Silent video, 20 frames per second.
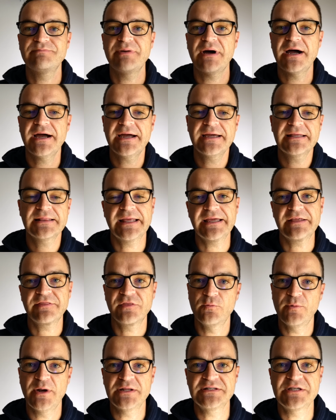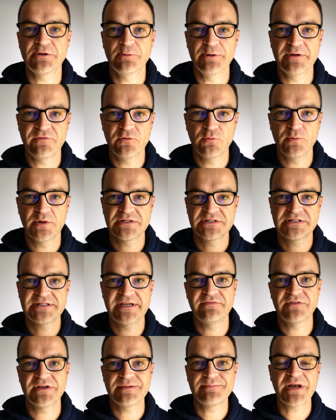buy like the Red Sea Reefer
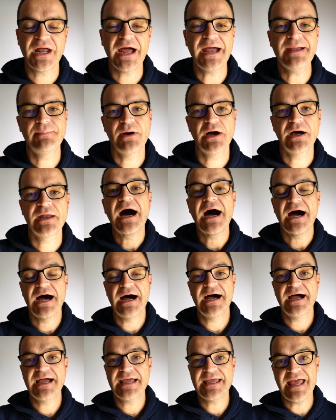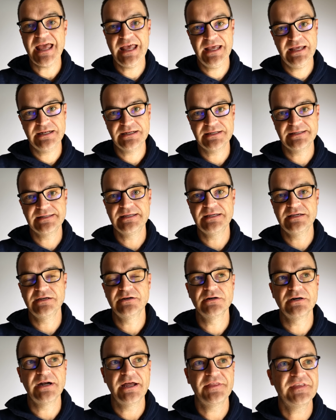170, but I bought high-end
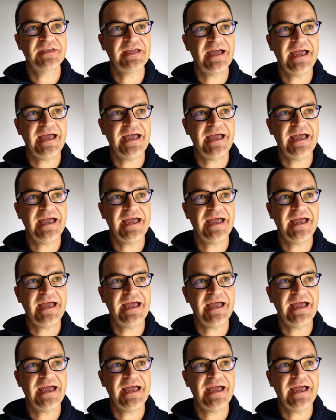gear. I think